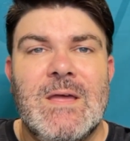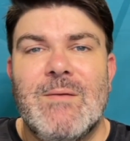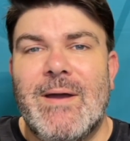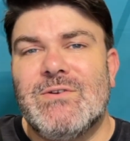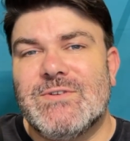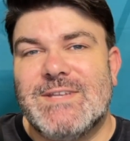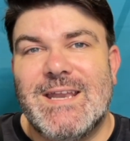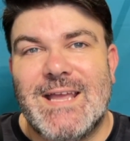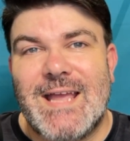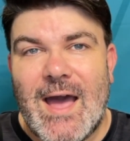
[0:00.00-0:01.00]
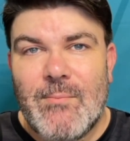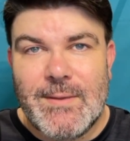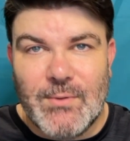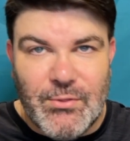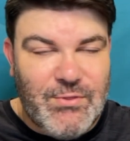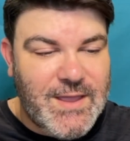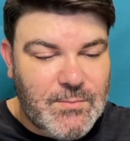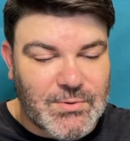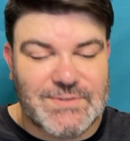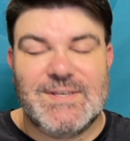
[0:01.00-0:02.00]
By understanding how people
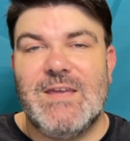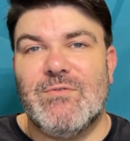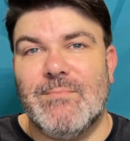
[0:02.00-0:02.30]
think, perceive,